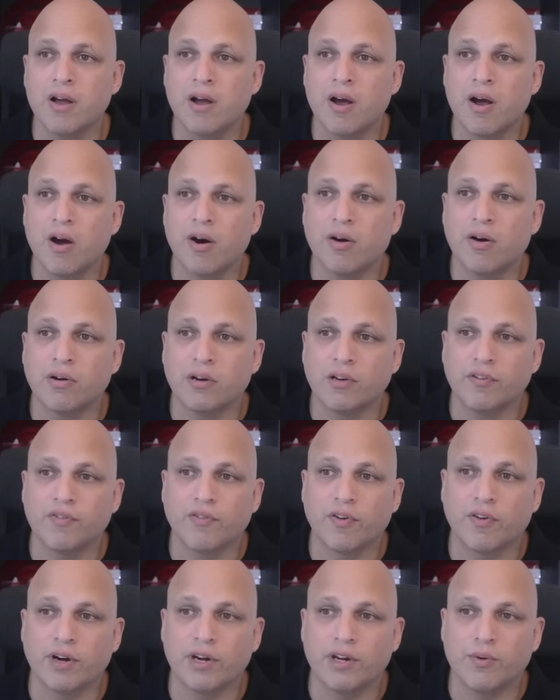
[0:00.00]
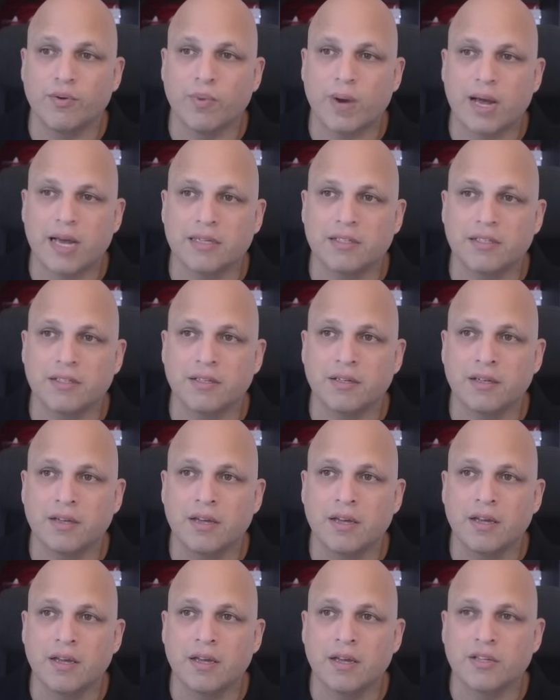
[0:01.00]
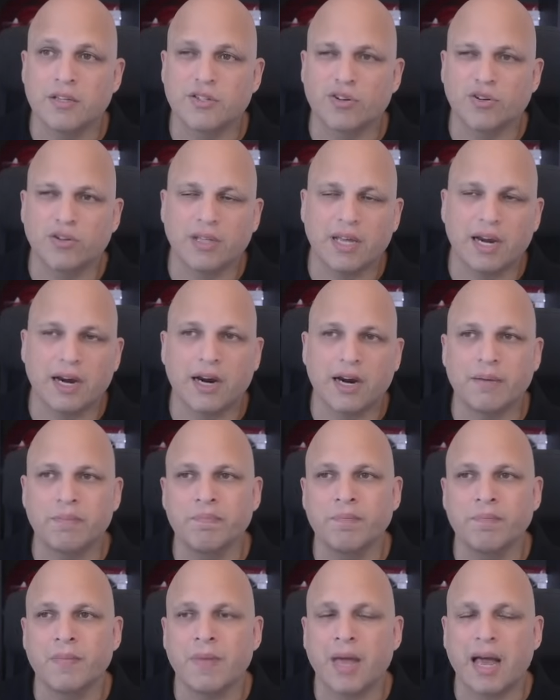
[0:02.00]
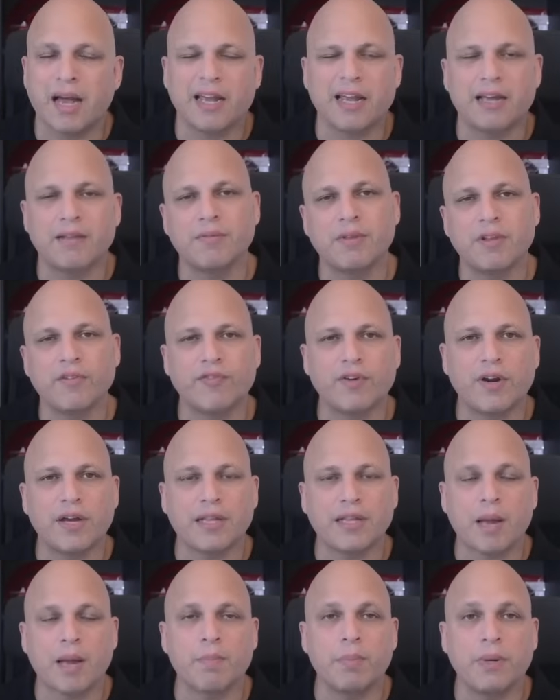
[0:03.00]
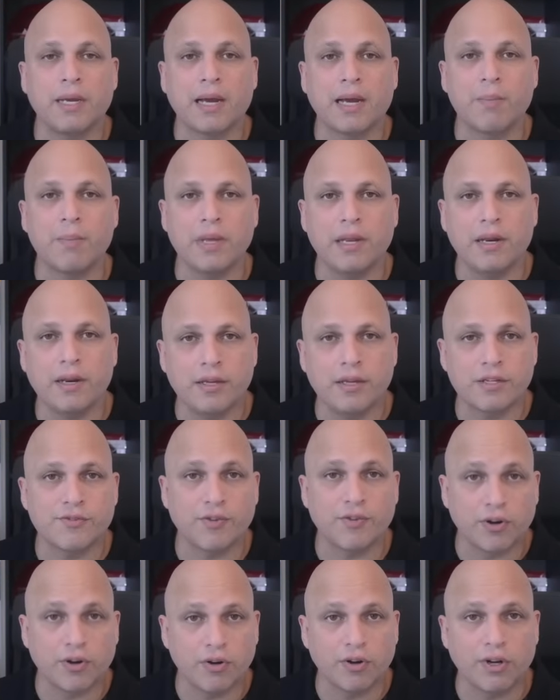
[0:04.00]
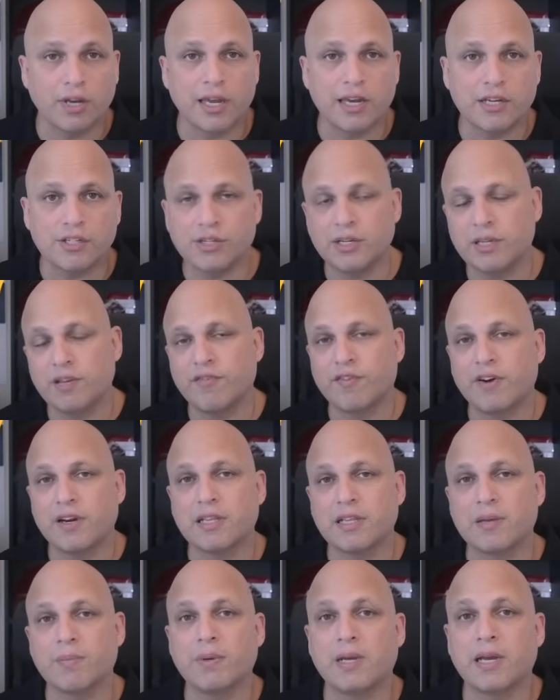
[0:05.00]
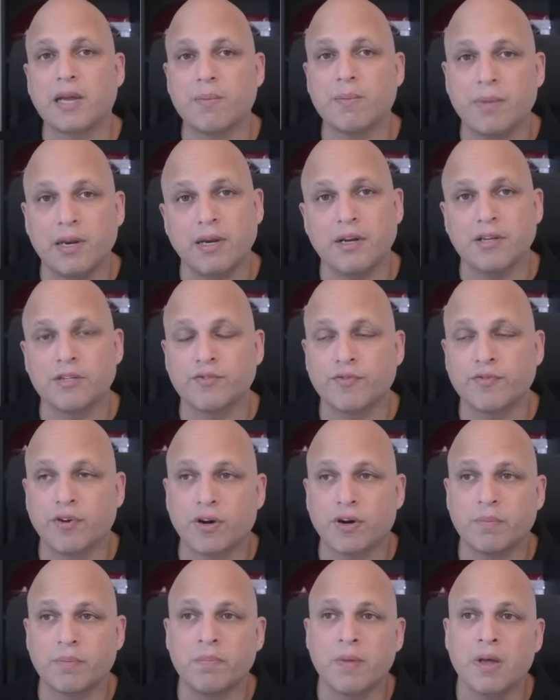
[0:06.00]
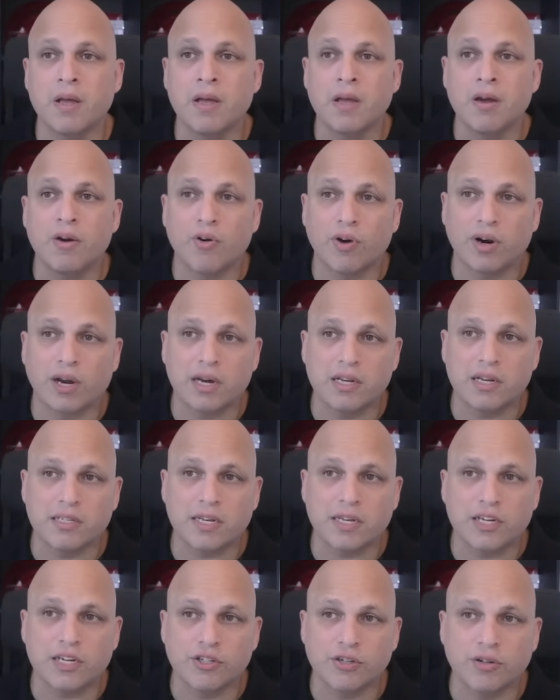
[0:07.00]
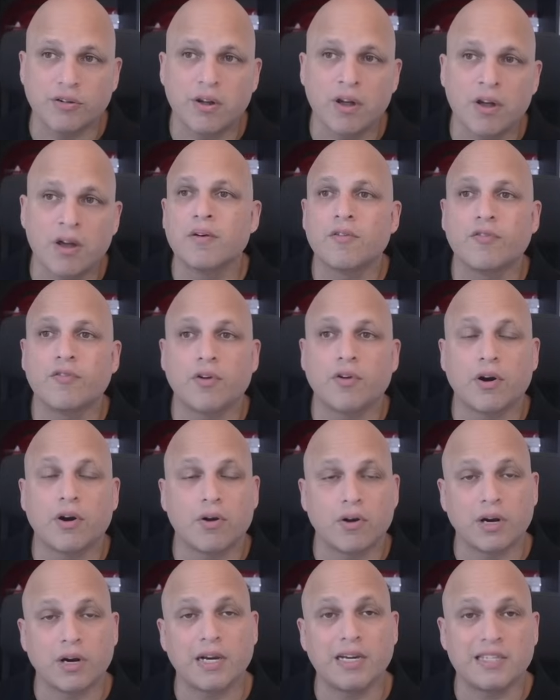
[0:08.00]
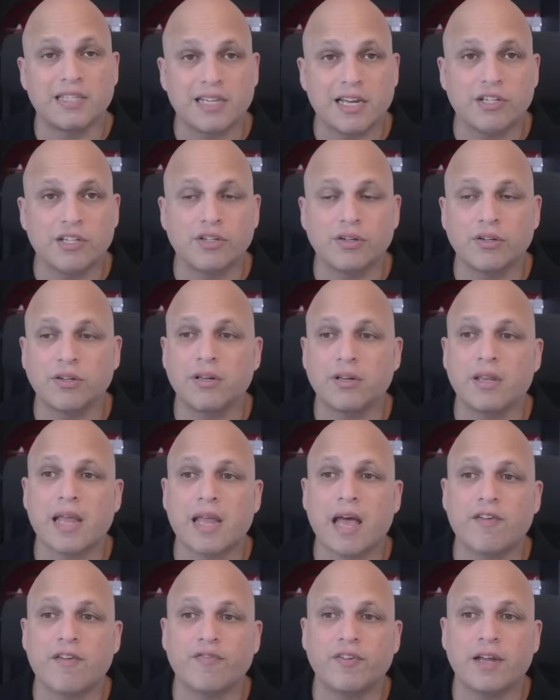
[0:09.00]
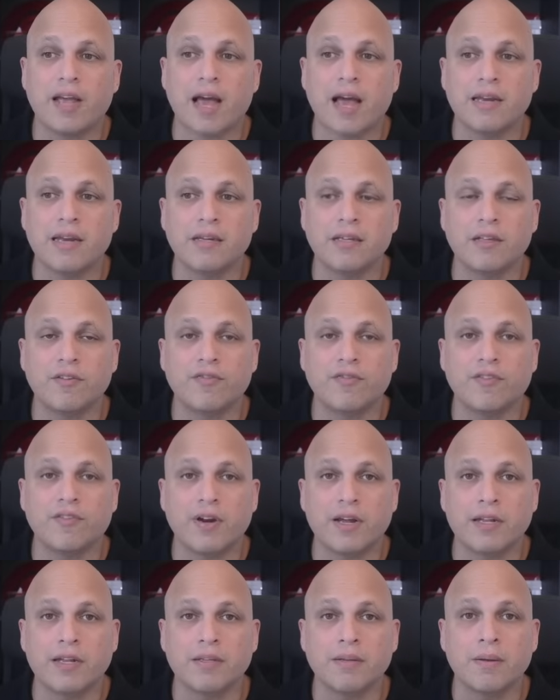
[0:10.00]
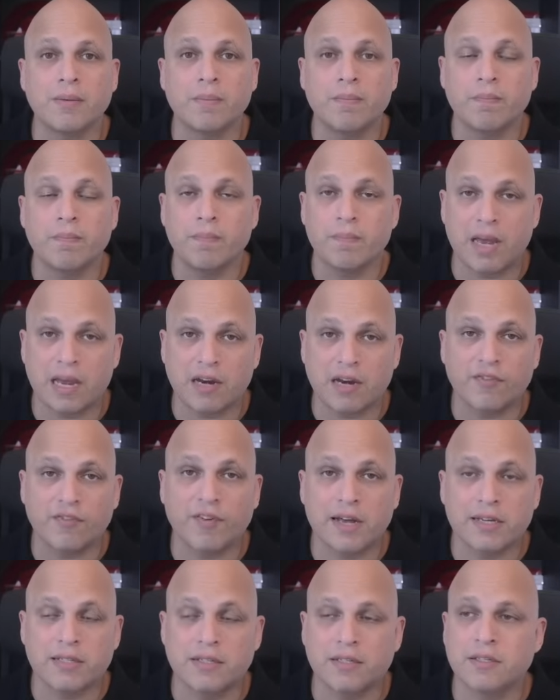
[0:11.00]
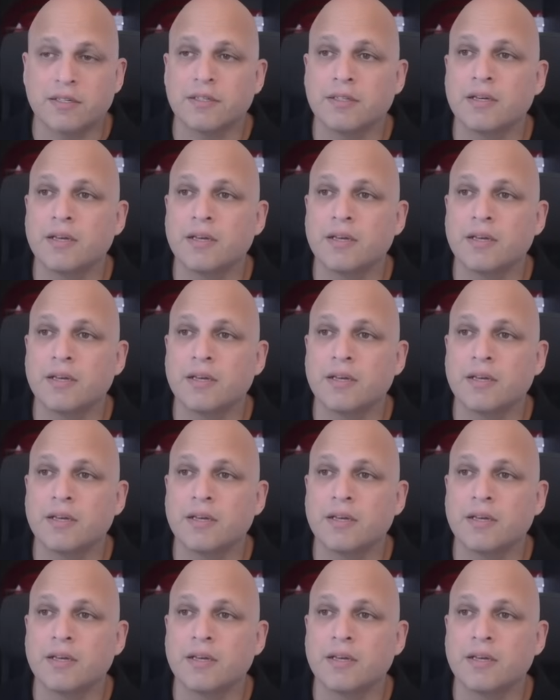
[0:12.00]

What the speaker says: only for New West. So there are, again, different applicabilities for location, different applicabilities for organization. For organization, definitely I need different manifests,